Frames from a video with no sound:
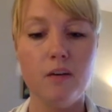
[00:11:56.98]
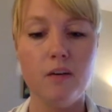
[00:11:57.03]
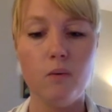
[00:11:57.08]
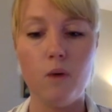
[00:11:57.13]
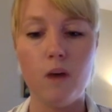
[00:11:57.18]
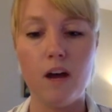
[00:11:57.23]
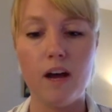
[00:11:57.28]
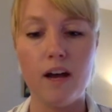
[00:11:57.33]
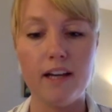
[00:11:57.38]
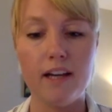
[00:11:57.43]

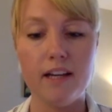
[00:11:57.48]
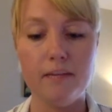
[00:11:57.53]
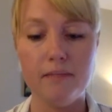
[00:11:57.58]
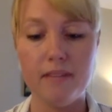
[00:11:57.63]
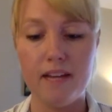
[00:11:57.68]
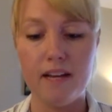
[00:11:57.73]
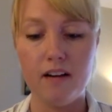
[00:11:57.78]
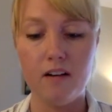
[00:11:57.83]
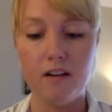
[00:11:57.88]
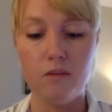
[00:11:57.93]
I am
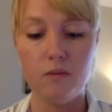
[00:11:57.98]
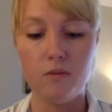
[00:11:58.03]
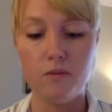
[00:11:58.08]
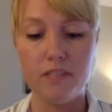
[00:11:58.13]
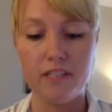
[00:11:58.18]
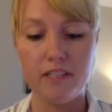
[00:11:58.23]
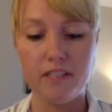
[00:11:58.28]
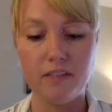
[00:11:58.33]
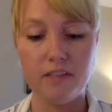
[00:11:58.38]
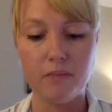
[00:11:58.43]
now
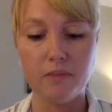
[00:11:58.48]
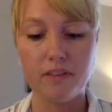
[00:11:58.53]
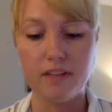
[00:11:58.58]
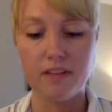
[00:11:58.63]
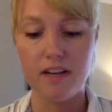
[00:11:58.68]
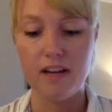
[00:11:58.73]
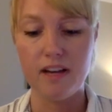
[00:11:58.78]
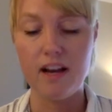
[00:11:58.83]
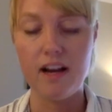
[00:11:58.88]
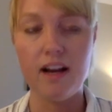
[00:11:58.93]
dealing with a
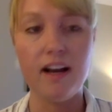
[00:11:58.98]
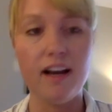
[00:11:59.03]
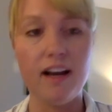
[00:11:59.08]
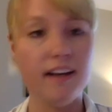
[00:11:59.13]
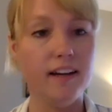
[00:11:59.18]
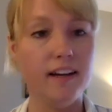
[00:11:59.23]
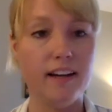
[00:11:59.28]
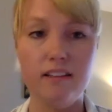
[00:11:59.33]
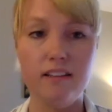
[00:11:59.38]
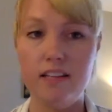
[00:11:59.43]

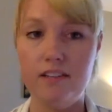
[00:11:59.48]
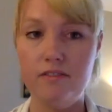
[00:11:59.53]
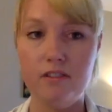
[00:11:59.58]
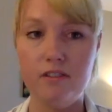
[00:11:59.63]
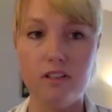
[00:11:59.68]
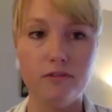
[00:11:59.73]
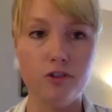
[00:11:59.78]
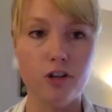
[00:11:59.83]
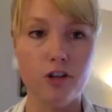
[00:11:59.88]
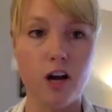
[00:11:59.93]
high level
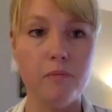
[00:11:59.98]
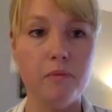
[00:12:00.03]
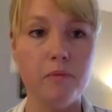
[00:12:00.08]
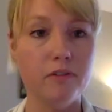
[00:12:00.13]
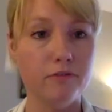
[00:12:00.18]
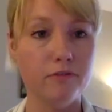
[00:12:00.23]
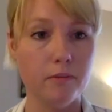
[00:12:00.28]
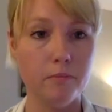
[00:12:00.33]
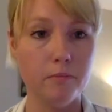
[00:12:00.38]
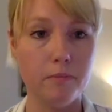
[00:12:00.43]
of trauma
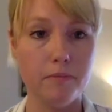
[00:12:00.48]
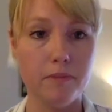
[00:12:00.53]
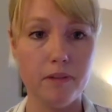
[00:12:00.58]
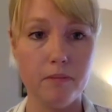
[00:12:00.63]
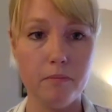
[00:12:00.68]
from them